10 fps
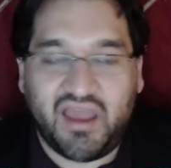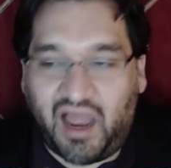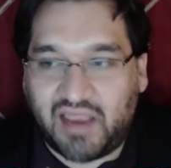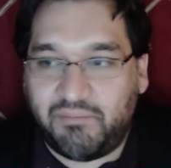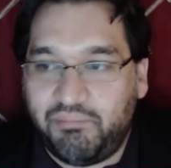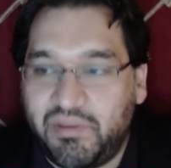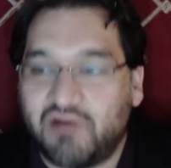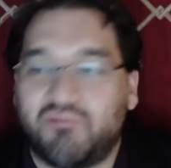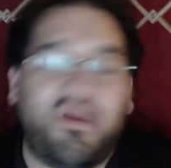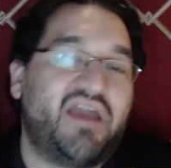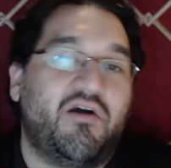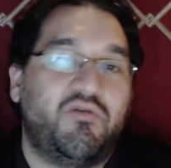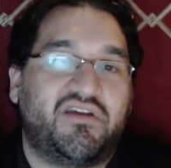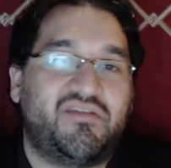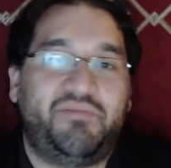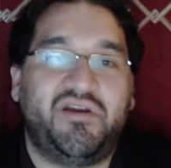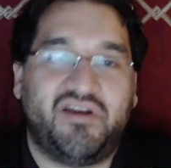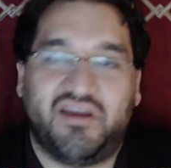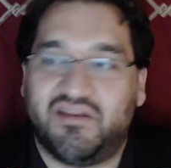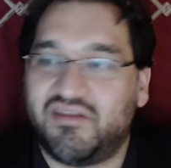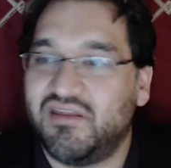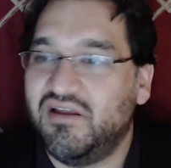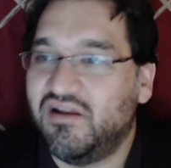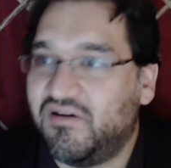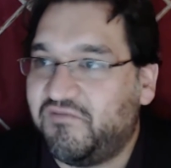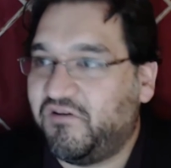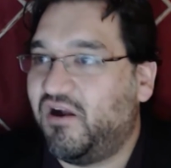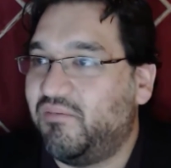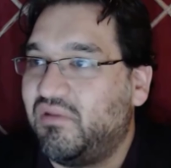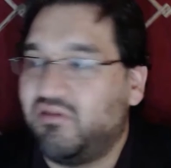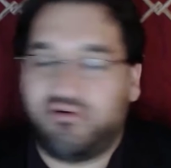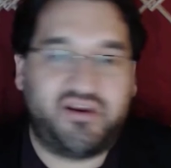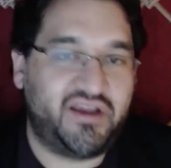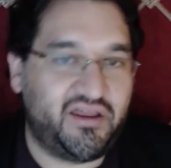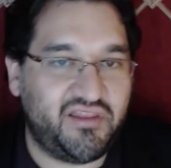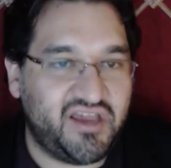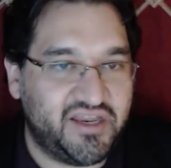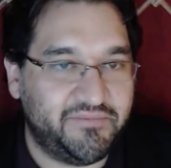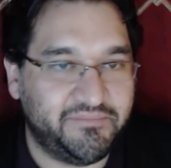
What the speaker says: I built my own experience from learning online.